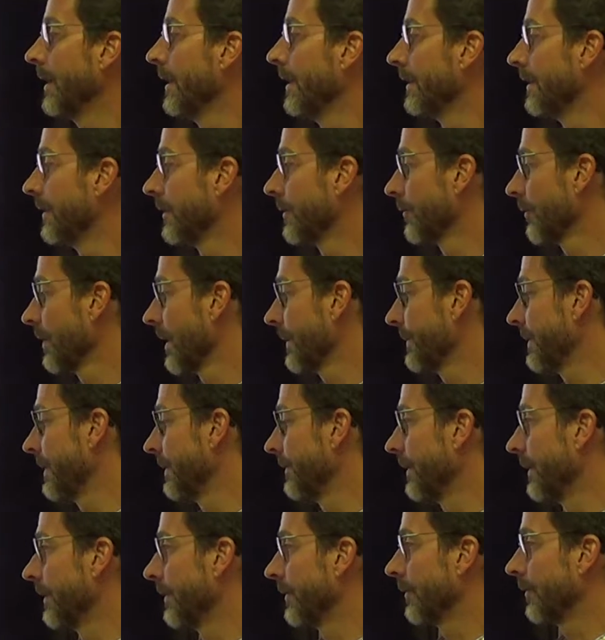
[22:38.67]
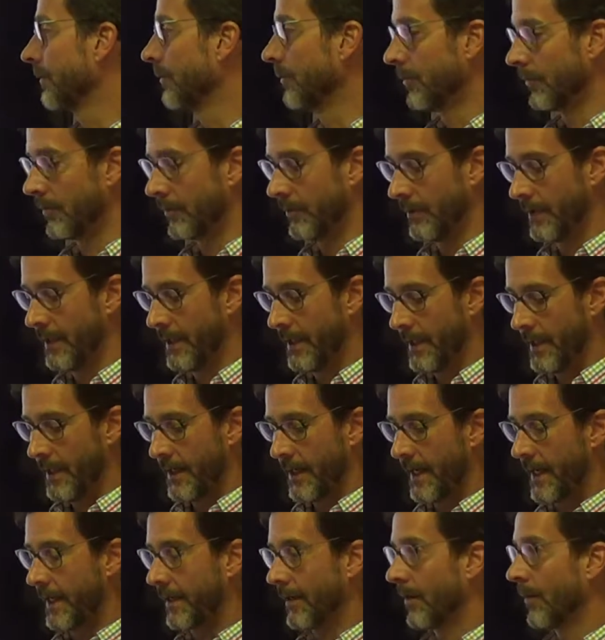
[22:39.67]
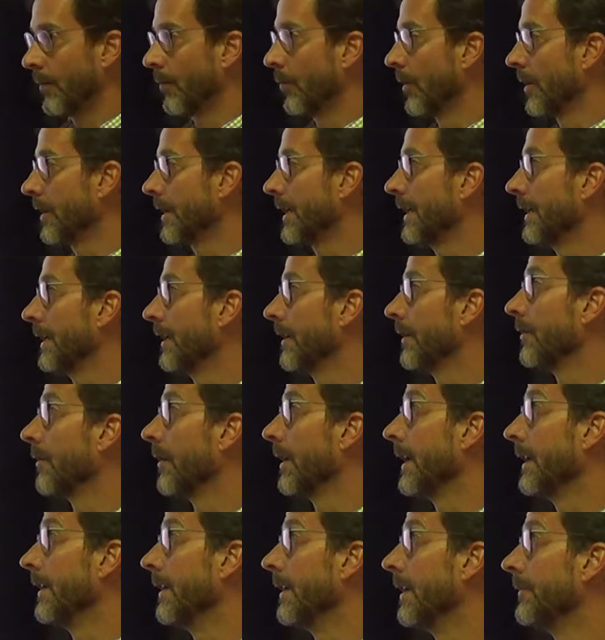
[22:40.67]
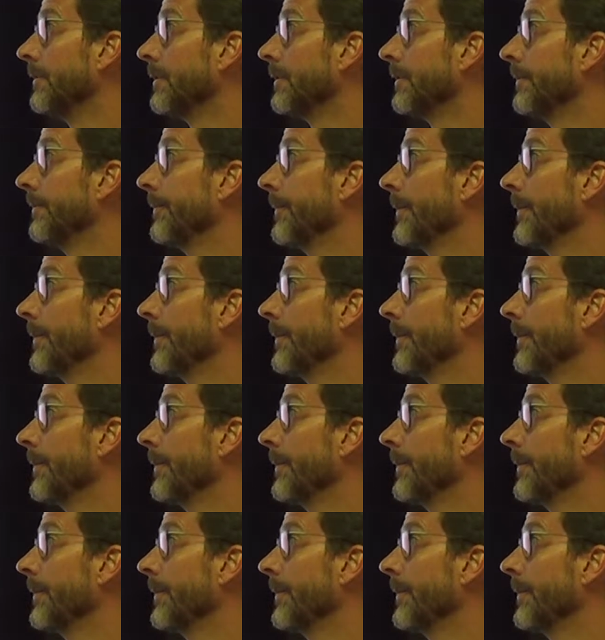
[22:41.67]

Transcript: disruptive at school, and aren't working at grade level.